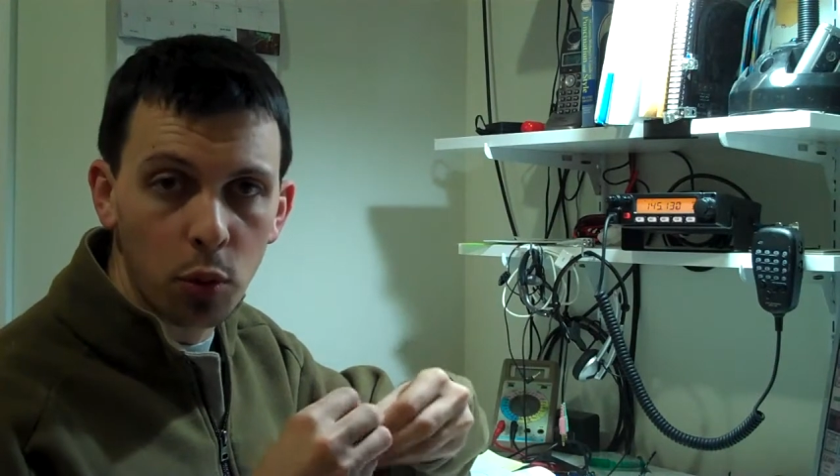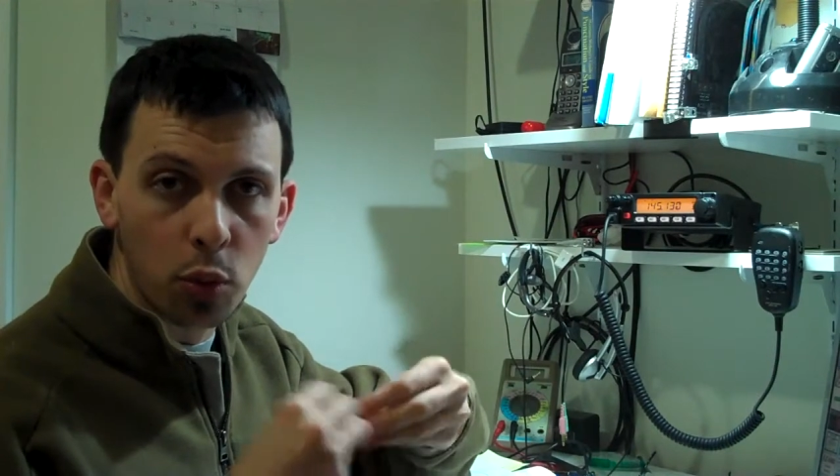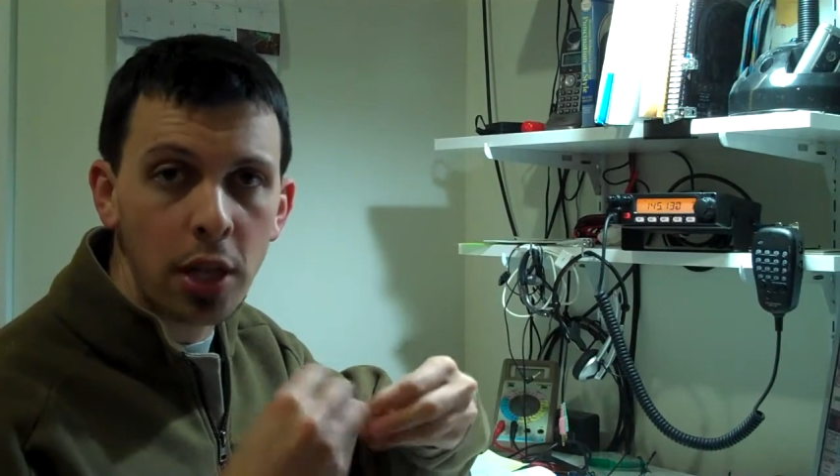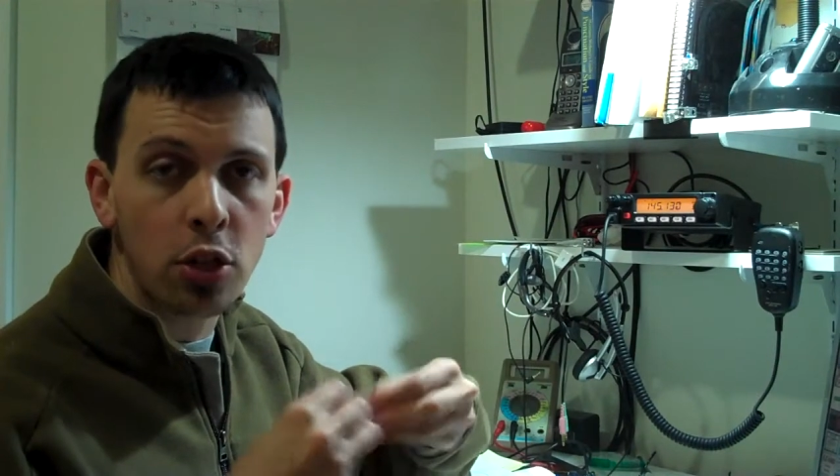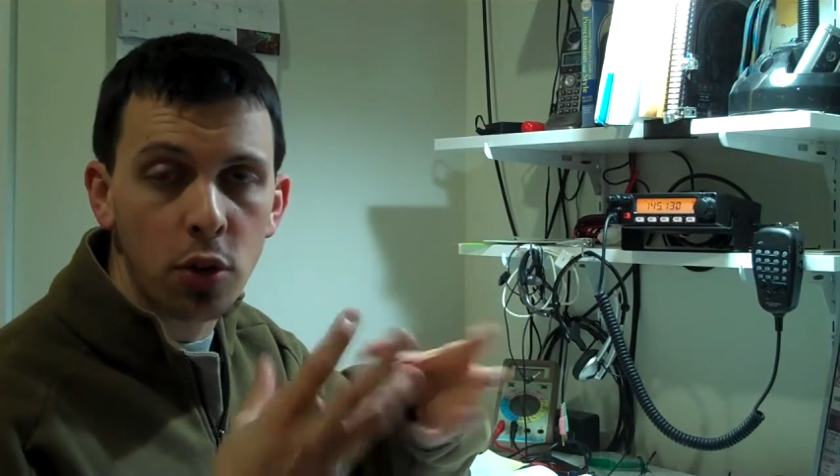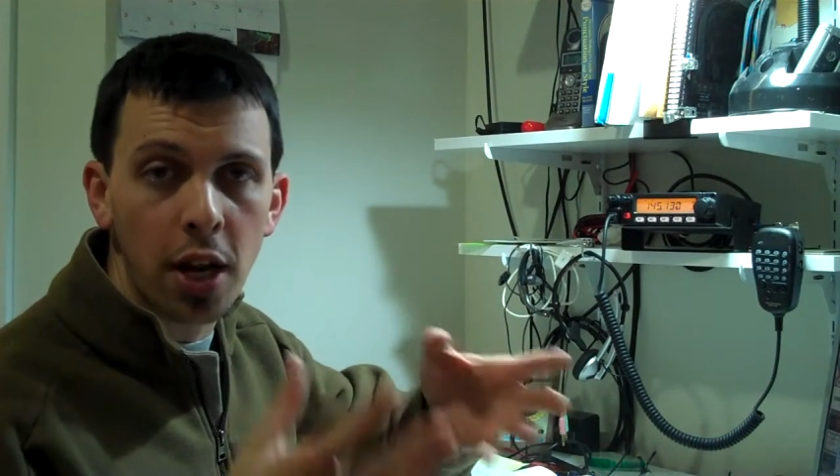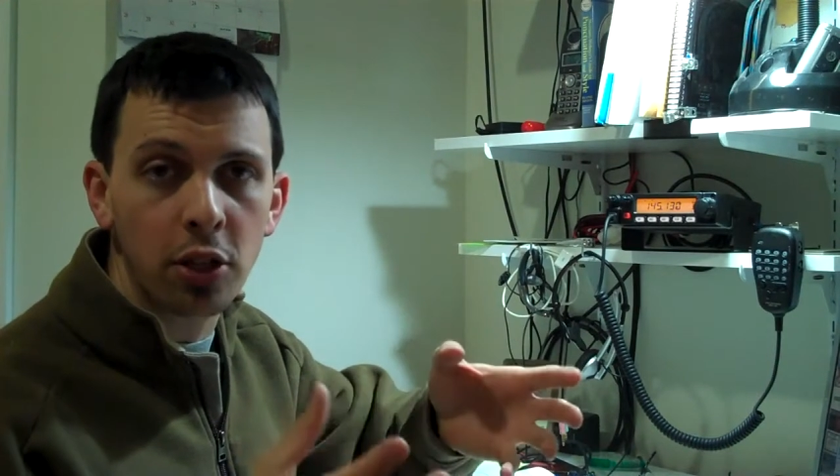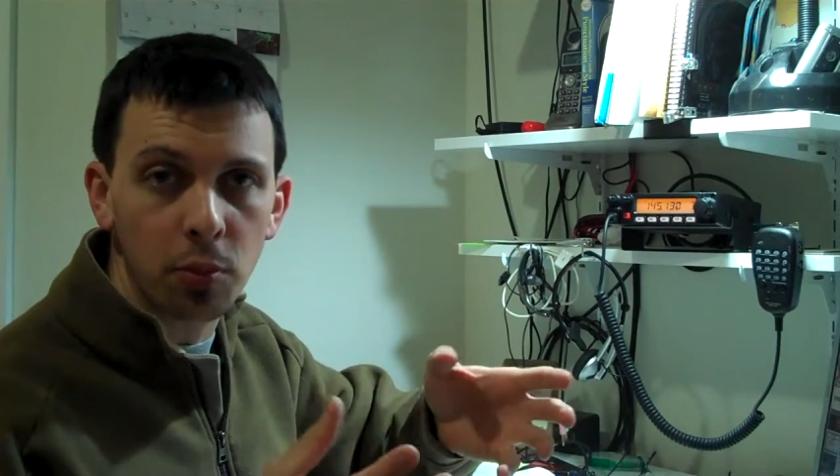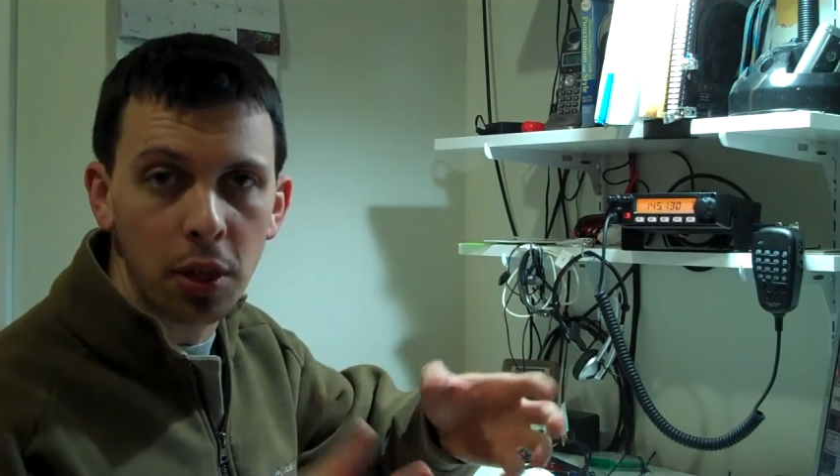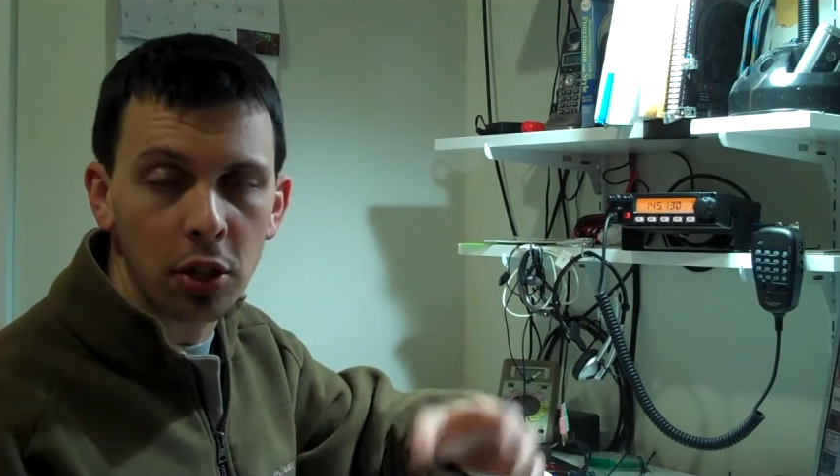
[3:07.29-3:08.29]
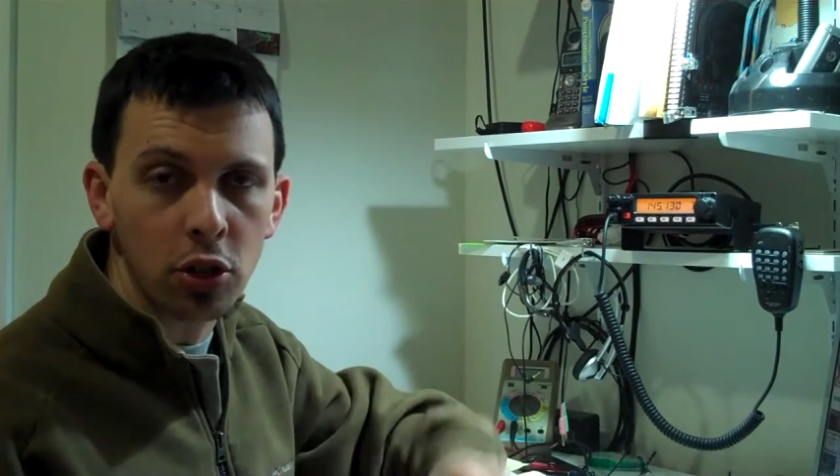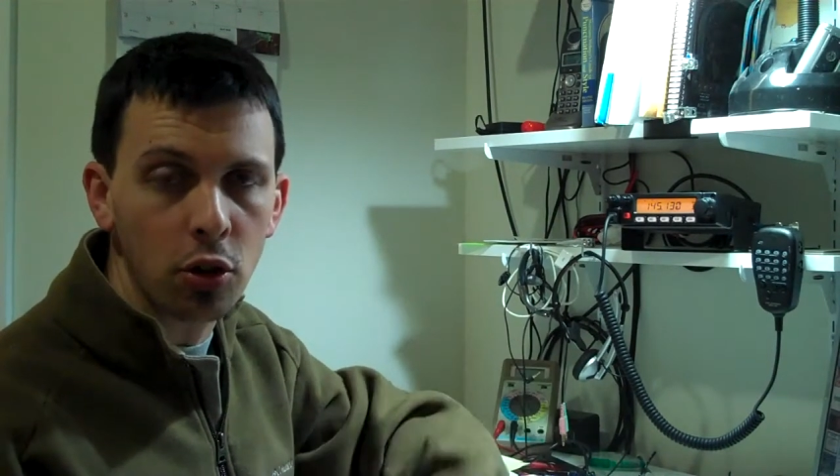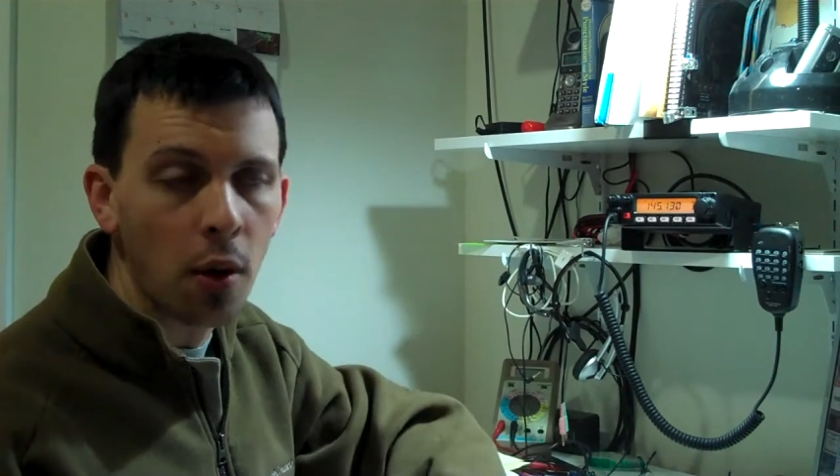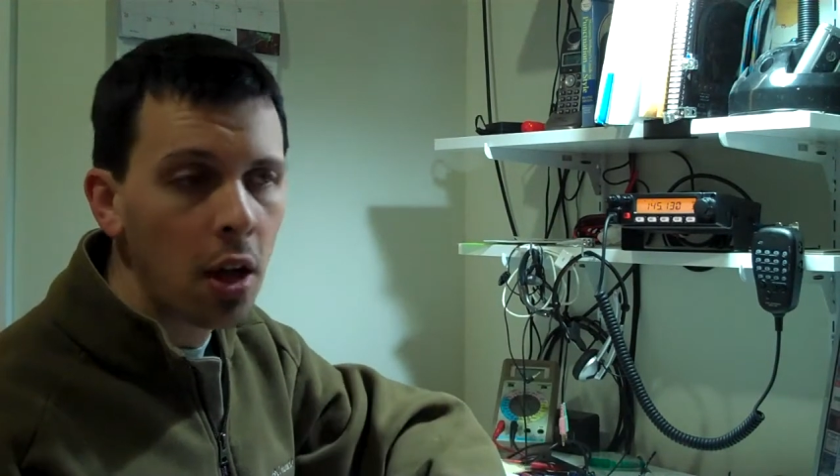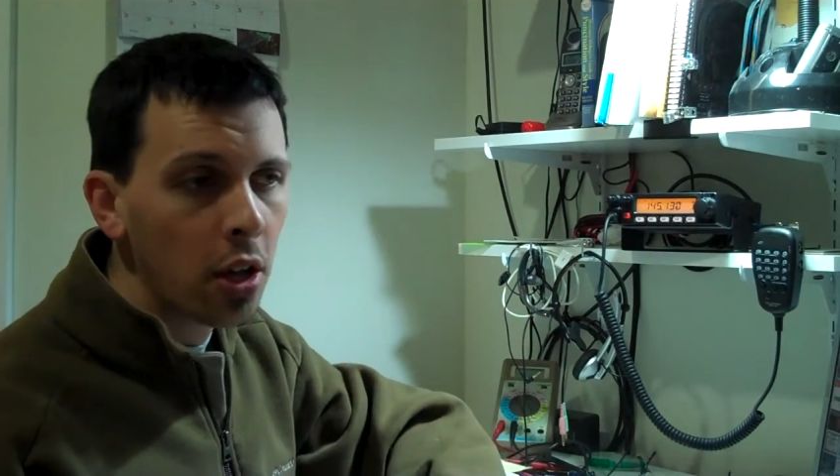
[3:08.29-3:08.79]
retransmitted you.